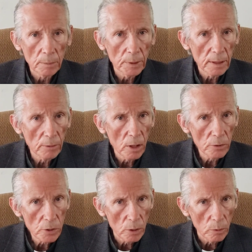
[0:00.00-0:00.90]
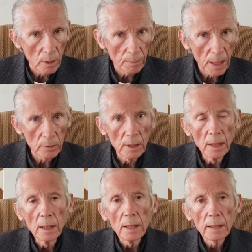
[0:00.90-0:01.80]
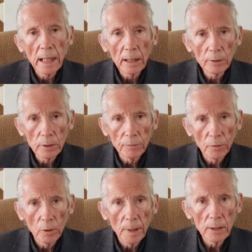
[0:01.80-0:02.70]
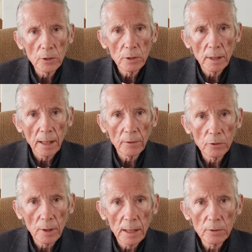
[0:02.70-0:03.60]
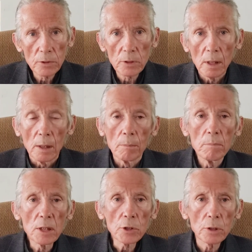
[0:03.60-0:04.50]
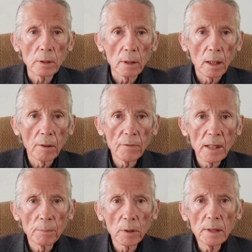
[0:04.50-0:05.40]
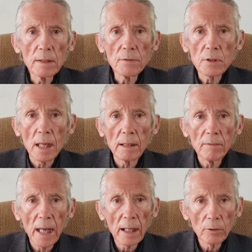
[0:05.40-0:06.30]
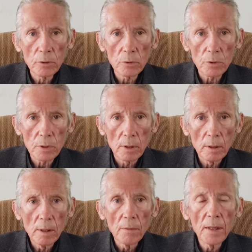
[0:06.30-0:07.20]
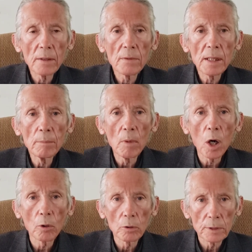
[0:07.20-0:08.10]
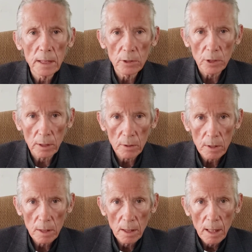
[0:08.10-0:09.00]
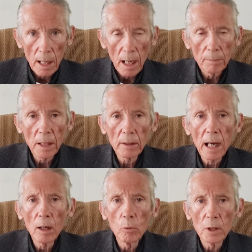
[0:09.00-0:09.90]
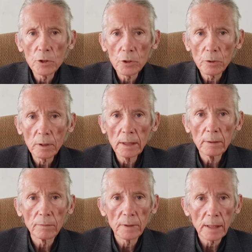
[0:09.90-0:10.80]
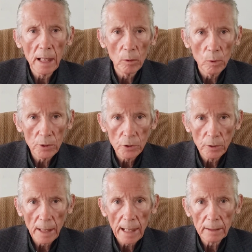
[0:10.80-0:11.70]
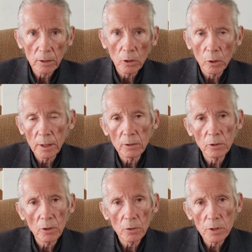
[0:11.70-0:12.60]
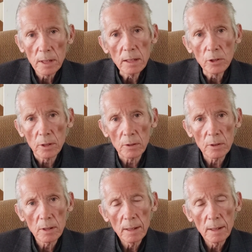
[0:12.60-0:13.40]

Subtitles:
but they're also about character formation and the transmission of their beliefs and values, their moral teachings about how one should live and how one should act according to those teachings.